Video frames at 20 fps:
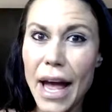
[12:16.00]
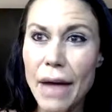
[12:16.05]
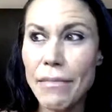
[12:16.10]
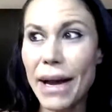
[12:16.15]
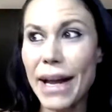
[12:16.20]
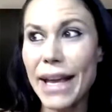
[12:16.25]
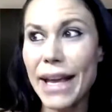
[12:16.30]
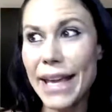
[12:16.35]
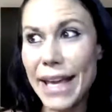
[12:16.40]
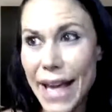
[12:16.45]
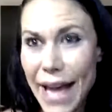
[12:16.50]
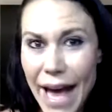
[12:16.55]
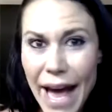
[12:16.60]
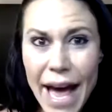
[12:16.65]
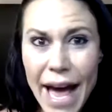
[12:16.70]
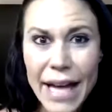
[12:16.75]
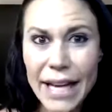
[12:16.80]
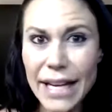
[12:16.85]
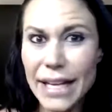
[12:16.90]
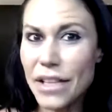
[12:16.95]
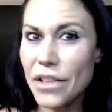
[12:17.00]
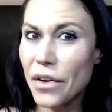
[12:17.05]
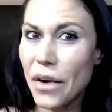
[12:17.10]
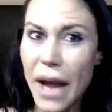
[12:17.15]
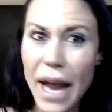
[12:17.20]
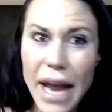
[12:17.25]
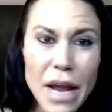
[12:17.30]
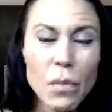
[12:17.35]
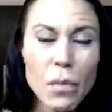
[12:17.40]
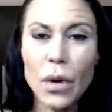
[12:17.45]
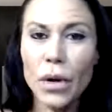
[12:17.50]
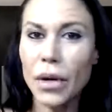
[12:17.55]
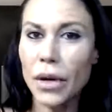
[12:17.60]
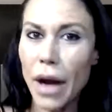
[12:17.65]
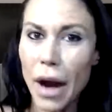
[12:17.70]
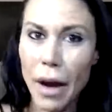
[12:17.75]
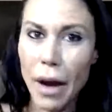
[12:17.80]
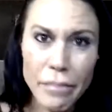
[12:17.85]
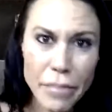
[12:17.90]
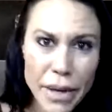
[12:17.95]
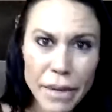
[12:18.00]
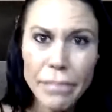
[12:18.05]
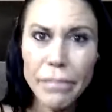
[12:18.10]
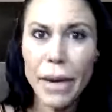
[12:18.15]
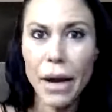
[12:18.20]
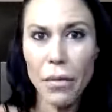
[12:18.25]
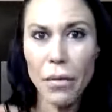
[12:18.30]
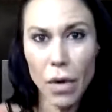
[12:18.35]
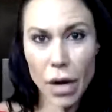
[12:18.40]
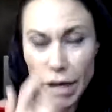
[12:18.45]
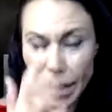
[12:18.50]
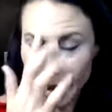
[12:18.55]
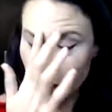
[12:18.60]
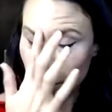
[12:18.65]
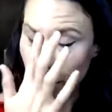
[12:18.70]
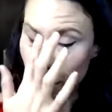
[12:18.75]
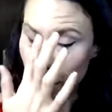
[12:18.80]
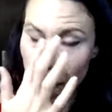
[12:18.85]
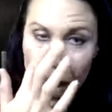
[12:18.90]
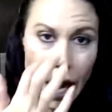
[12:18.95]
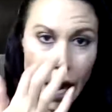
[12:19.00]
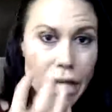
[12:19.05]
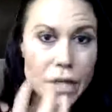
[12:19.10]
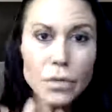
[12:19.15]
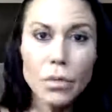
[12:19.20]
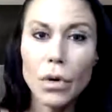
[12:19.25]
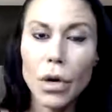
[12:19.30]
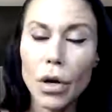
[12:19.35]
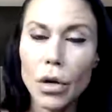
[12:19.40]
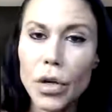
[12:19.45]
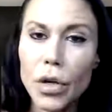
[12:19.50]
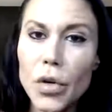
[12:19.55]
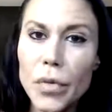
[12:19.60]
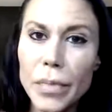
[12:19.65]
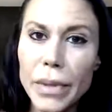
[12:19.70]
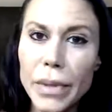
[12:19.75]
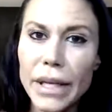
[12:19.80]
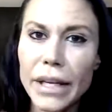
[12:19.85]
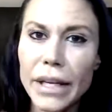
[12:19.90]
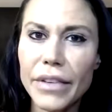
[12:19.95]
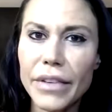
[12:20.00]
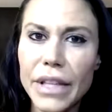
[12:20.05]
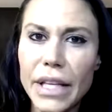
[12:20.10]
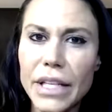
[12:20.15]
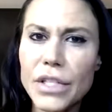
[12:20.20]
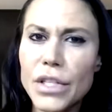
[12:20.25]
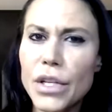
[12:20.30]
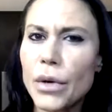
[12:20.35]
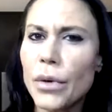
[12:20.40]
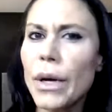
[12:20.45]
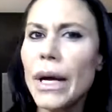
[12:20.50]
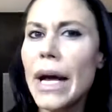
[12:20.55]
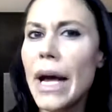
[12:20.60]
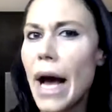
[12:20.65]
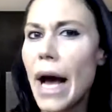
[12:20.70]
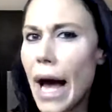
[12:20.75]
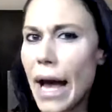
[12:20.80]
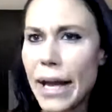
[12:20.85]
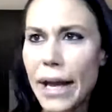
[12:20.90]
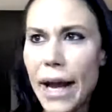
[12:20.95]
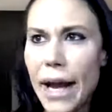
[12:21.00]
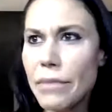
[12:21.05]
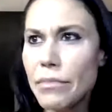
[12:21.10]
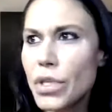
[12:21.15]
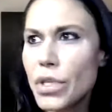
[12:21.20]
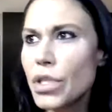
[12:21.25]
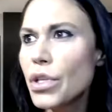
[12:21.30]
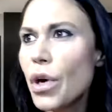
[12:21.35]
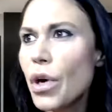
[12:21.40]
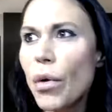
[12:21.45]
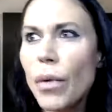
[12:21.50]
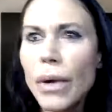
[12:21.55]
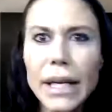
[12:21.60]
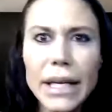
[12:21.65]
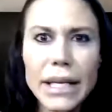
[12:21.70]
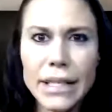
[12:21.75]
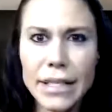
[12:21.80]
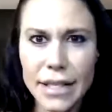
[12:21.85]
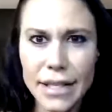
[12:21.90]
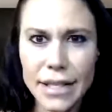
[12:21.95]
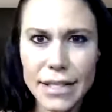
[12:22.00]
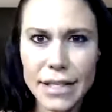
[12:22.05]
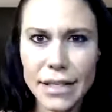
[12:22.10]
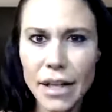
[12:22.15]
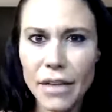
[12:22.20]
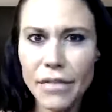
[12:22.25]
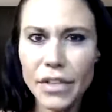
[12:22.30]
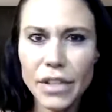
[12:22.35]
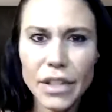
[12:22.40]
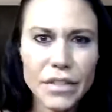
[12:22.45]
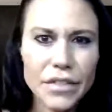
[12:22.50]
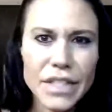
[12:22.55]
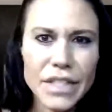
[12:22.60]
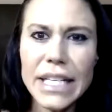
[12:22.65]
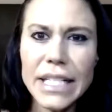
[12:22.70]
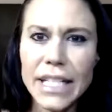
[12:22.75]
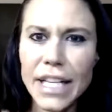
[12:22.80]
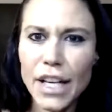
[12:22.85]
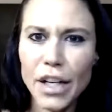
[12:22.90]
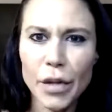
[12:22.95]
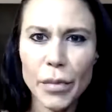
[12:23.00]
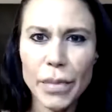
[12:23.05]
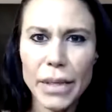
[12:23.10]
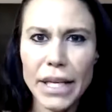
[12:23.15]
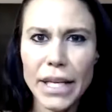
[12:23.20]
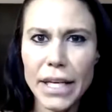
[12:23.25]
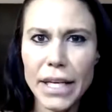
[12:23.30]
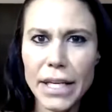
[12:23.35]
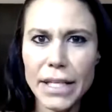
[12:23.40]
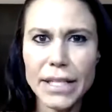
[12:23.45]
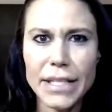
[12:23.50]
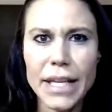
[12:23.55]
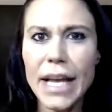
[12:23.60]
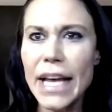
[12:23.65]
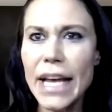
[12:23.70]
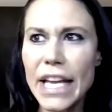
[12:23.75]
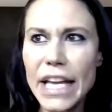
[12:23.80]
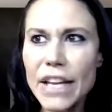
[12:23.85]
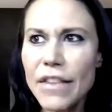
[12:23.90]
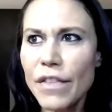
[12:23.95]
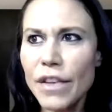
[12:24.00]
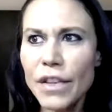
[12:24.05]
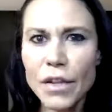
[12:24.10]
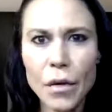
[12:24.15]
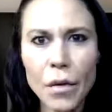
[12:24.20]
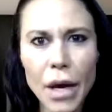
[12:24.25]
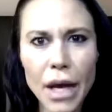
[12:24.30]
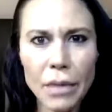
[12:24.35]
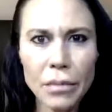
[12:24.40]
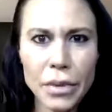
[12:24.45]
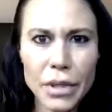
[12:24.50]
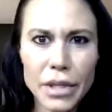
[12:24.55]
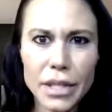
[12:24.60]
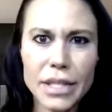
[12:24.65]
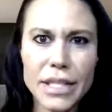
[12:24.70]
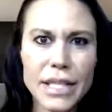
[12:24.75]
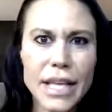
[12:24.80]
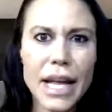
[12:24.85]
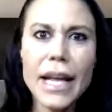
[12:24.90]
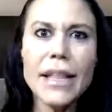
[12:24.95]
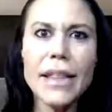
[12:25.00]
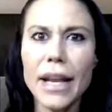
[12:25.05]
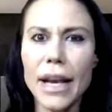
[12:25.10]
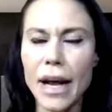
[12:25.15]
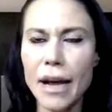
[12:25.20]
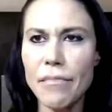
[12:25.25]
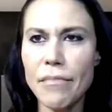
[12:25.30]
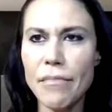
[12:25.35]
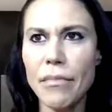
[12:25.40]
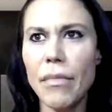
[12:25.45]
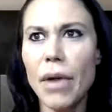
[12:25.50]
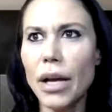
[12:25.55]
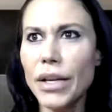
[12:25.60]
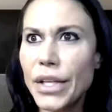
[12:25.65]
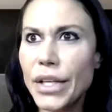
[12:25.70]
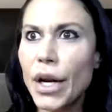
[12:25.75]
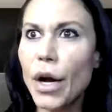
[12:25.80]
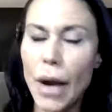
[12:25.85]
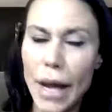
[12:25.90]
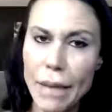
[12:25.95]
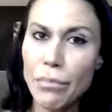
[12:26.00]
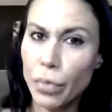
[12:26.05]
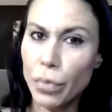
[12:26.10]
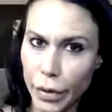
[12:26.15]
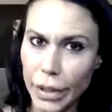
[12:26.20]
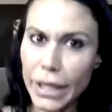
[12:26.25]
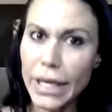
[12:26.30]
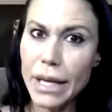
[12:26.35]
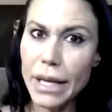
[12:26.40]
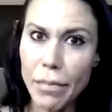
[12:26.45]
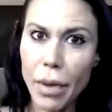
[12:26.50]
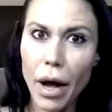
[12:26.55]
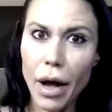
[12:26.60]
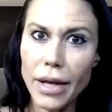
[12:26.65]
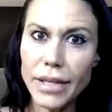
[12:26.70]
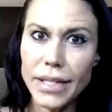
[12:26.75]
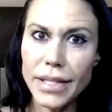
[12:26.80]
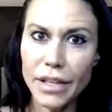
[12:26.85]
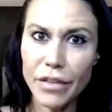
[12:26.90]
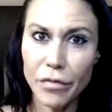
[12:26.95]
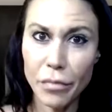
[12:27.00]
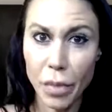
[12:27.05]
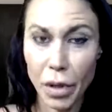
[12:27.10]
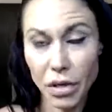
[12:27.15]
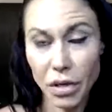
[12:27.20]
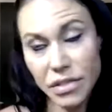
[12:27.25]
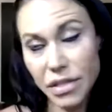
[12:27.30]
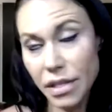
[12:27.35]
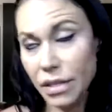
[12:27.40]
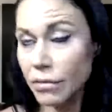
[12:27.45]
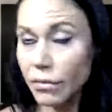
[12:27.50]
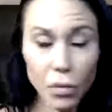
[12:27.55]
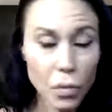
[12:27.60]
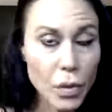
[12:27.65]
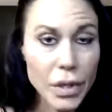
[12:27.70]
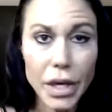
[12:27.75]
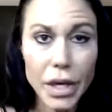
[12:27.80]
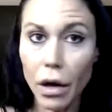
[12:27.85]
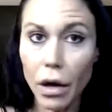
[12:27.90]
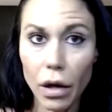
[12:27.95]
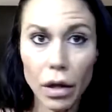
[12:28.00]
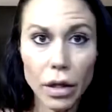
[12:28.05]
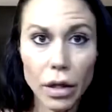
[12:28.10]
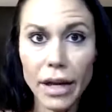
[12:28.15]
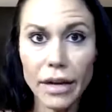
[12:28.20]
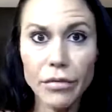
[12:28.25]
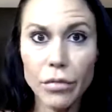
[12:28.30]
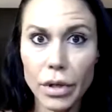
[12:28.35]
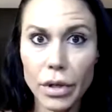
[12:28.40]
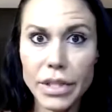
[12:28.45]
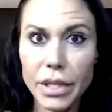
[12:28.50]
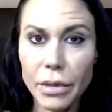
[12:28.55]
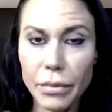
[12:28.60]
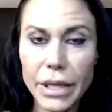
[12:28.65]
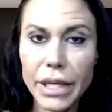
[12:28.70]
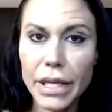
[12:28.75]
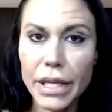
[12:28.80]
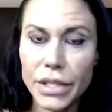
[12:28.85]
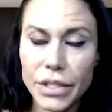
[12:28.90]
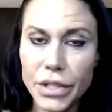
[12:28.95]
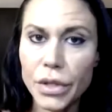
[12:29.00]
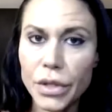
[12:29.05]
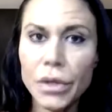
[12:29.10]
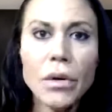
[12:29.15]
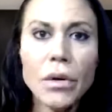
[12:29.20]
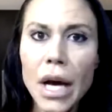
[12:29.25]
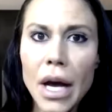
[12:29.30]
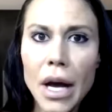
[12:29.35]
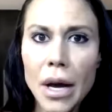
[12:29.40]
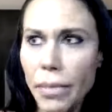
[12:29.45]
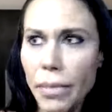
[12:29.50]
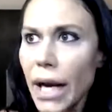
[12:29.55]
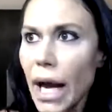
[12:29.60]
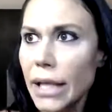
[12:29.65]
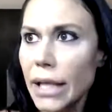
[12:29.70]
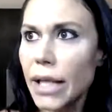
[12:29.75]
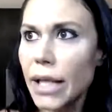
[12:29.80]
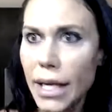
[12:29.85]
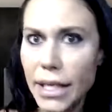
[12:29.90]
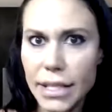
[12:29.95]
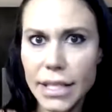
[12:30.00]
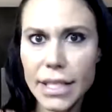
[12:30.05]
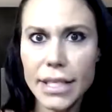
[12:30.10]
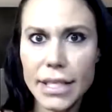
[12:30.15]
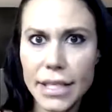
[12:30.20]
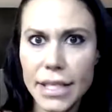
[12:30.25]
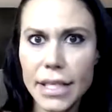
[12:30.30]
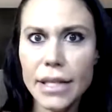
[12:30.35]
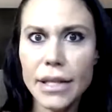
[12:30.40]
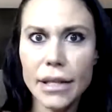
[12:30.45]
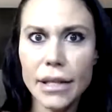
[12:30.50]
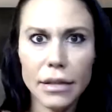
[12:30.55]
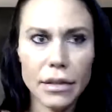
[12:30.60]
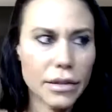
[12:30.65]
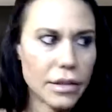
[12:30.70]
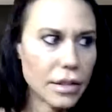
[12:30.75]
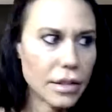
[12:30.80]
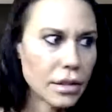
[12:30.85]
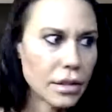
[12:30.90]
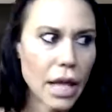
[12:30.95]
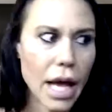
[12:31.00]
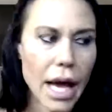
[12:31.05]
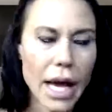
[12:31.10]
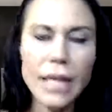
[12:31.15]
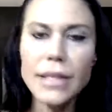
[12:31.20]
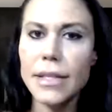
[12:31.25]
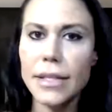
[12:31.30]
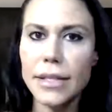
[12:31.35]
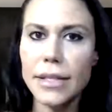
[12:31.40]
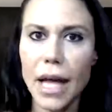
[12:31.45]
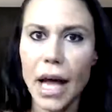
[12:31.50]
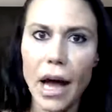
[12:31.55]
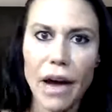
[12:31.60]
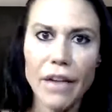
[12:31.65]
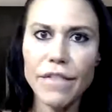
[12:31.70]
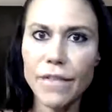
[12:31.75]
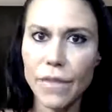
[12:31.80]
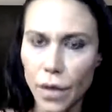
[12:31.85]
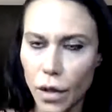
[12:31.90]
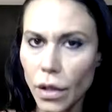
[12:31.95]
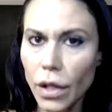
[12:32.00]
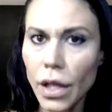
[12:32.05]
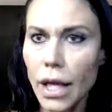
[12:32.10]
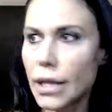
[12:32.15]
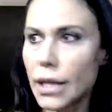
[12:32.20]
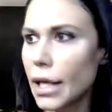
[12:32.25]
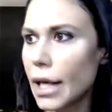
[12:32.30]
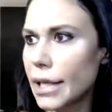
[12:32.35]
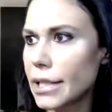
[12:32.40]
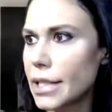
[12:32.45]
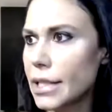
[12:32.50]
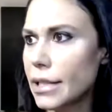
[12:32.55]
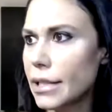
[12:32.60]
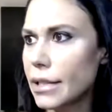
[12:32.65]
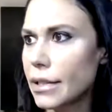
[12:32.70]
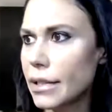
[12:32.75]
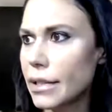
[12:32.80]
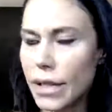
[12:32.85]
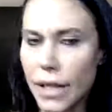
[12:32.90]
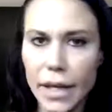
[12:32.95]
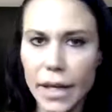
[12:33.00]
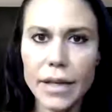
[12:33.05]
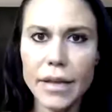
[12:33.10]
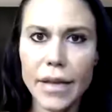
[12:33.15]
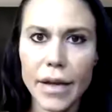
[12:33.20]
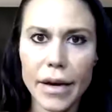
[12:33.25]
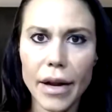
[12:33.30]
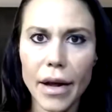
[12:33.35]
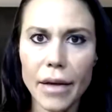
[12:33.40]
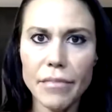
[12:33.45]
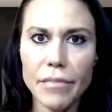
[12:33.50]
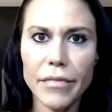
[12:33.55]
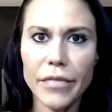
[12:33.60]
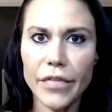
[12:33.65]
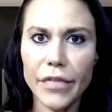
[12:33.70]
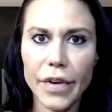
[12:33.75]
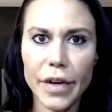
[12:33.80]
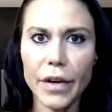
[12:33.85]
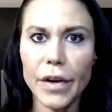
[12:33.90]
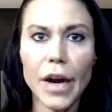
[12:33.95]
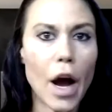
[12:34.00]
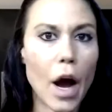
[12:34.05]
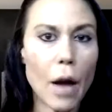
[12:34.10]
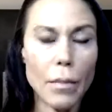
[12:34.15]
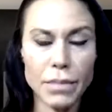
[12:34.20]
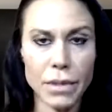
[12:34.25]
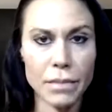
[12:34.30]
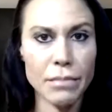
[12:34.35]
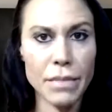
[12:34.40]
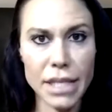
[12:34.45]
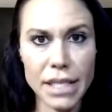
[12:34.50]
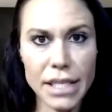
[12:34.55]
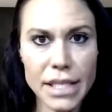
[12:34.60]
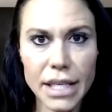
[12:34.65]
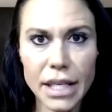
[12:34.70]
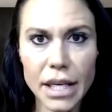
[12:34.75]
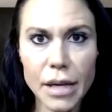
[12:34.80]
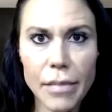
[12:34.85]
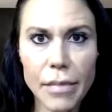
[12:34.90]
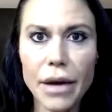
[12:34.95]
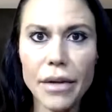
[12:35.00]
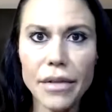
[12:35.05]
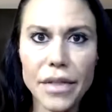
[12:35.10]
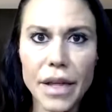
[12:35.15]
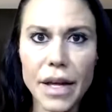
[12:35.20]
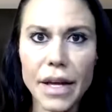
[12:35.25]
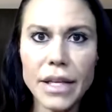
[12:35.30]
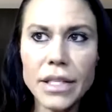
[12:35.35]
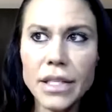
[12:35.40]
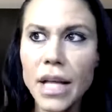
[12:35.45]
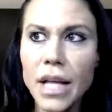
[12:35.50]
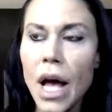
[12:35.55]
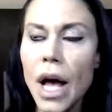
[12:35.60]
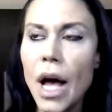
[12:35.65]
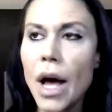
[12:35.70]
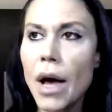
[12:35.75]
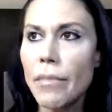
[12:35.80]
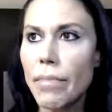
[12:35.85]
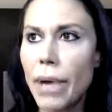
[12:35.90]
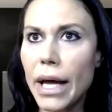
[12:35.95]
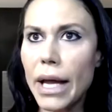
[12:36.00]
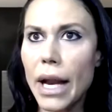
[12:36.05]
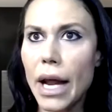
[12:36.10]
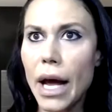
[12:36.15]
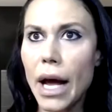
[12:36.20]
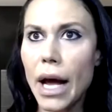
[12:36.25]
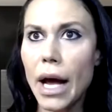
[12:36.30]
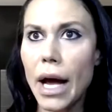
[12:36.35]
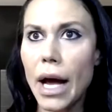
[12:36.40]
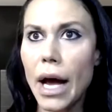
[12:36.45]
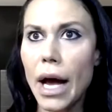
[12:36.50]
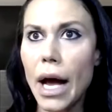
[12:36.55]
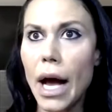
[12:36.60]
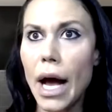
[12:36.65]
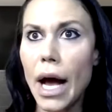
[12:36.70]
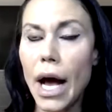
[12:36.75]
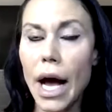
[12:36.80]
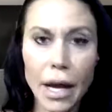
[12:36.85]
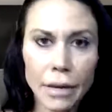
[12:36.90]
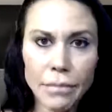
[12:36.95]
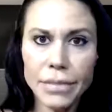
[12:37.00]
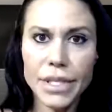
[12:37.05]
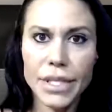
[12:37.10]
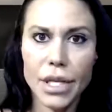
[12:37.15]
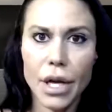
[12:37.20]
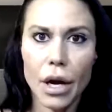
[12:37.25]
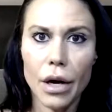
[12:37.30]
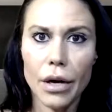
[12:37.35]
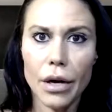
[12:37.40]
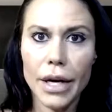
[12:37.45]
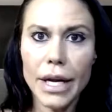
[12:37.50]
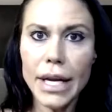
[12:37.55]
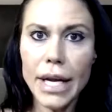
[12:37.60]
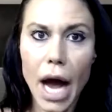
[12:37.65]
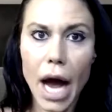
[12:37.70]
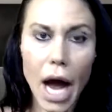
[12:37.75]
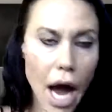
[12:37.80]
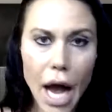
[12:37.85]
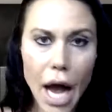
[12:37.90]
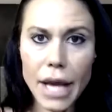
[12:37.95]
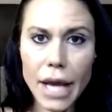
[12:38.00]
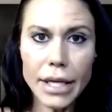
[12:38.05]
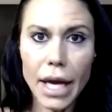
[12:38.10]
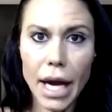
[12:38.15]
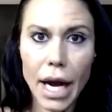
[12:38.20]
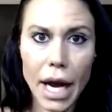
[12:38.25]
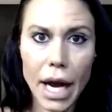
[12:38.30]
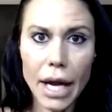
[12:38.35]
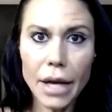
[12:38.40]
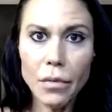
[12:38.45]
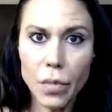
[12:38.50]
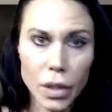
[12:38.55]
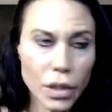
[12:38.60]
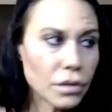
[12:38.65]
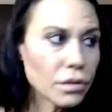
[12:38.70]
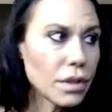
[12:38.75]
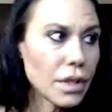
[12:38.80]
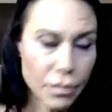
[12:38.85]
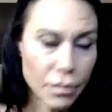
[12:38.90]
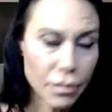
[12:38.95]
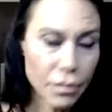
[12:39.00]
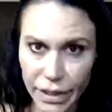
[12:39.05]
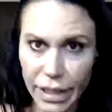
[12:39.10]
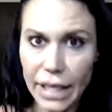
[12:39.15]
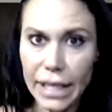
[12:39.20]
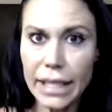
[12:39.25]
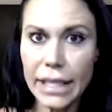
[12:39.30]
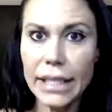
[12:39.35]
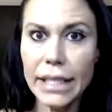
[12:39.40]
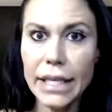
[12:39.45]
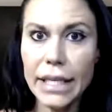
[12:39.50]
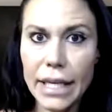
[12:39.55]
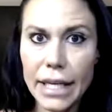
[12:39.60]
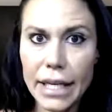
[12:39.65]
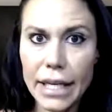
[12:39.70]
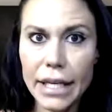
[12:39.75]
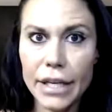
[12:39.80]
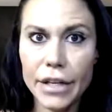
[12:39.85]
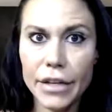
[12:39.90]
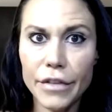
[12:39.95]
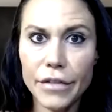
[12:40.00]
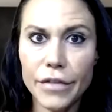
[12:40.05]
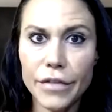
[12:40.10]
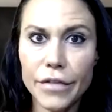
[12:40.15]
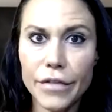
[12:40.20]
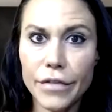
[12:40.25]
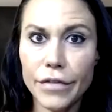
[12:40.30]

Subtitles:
and my cat either ate one or got bit by one, and her eyes were all goopy and everything. So I'm just going into this level of detail because even though I would say that I'm, a pretty positive person, we all have work that we can do. But I like to see the glass as half full. I like to think that I'm very optimistic about things. But I'm sorry, I will complain if